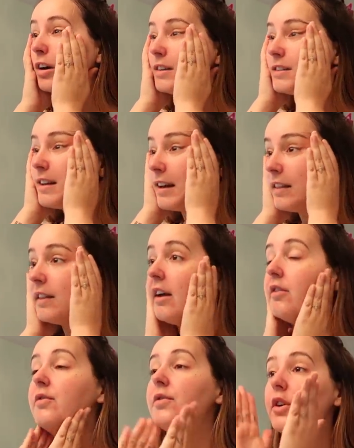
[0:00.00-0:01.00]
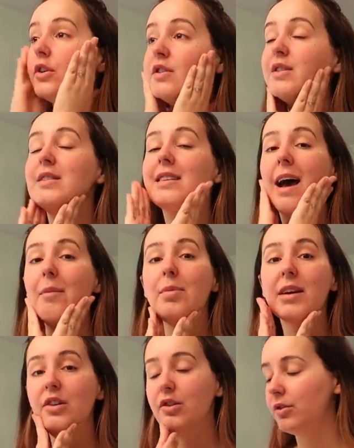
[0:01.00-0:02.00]
It's like that first
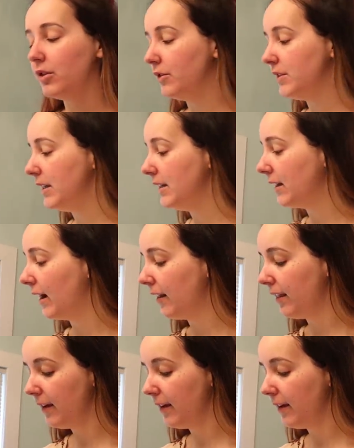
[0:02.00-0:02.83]
step in your routine kind of